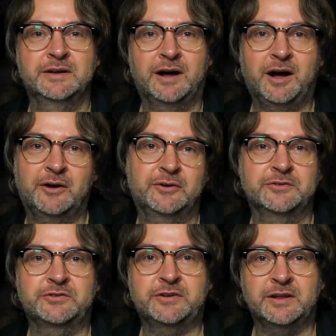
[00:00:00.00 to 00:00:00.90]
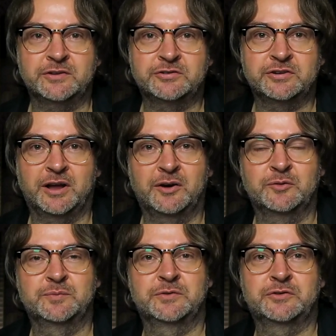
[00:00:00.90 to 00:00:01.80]
are on Skillshare,
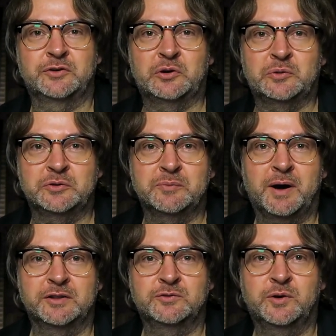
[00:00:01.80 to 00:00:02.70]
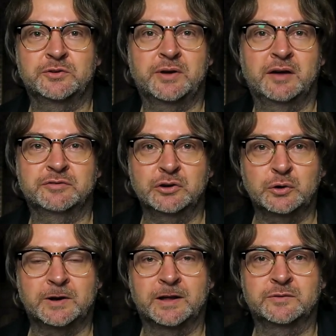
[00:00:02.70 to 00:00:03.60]
so you might want to have a
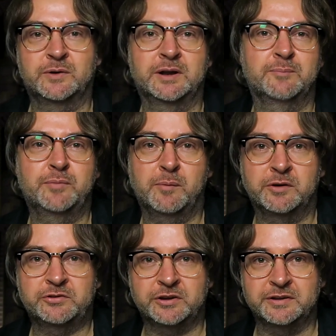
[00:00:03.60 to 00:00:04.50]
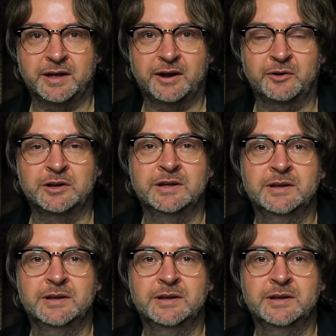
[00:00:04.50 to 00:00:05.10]
look at what I'm publishing there.